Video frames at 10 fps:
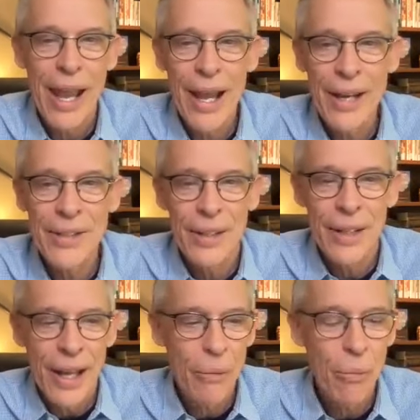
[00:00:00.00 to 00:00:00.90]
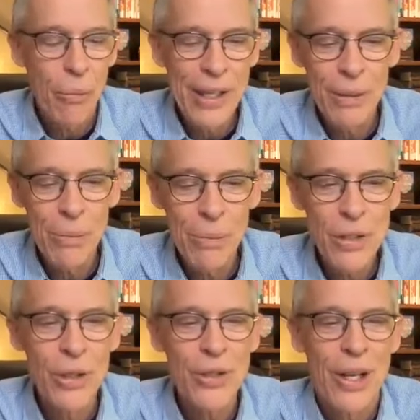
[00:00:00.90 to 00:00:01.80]
and and we can
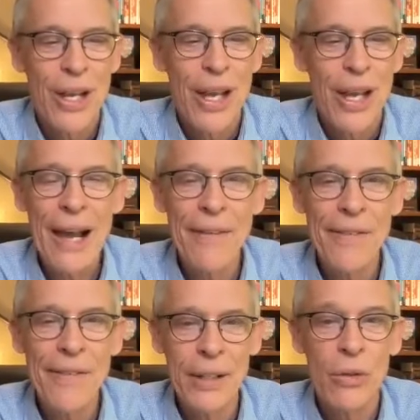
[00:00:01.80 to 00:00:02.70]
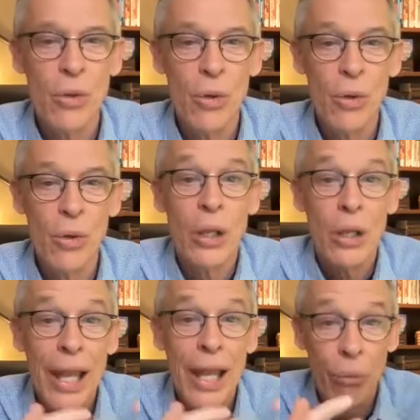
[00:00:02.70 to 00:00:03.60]
be just having
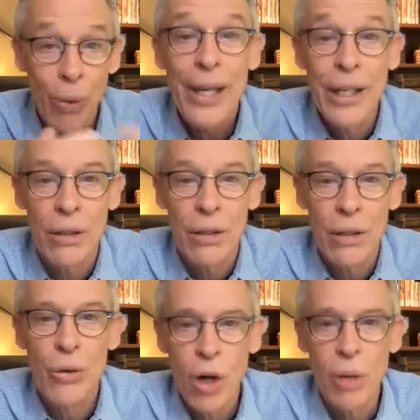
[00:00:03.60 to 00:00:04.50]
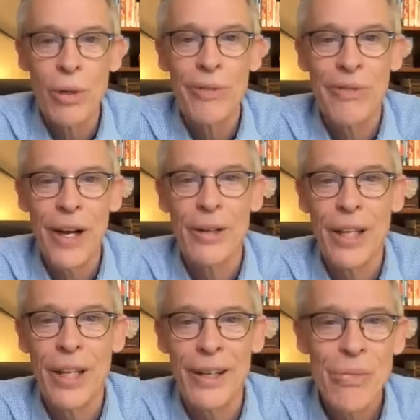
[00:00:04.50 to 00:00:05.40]
regular, normal fun.
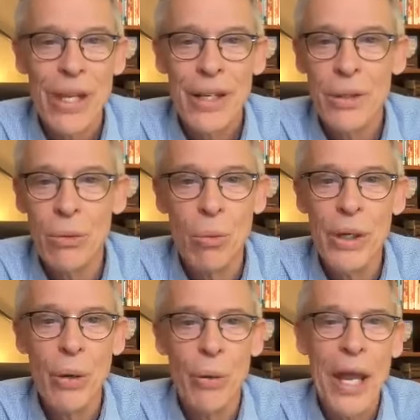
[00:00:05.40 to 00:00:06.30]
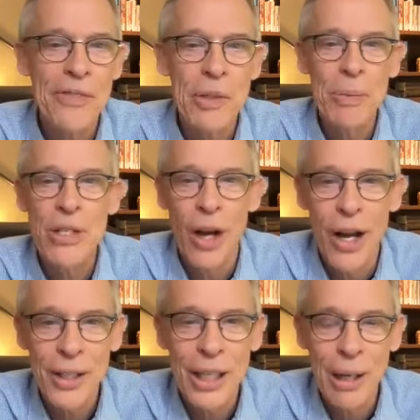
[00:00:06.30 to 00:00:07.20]
Like we don't have to be
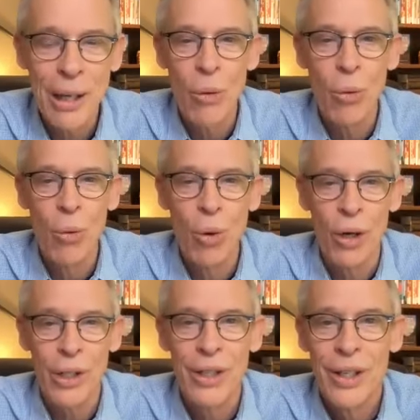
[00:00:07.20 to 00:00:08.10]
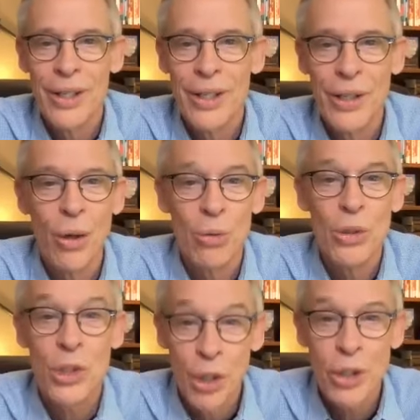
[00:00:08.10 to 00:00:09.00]
talking about work, you
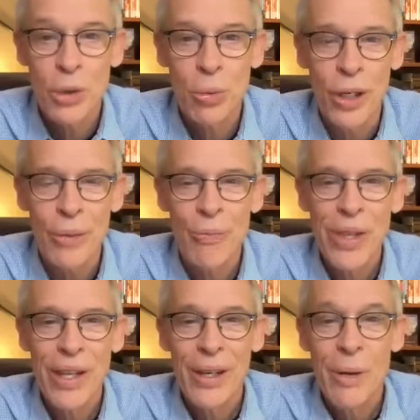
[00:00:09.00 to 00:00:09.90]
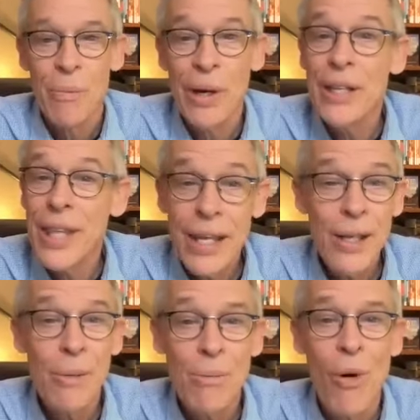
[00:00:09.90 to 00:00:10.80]
know, church work. But then
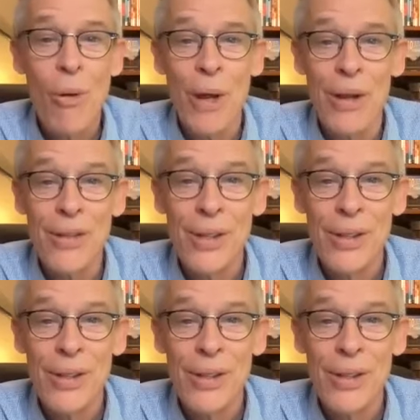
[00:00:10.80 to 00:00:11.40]
in a moment,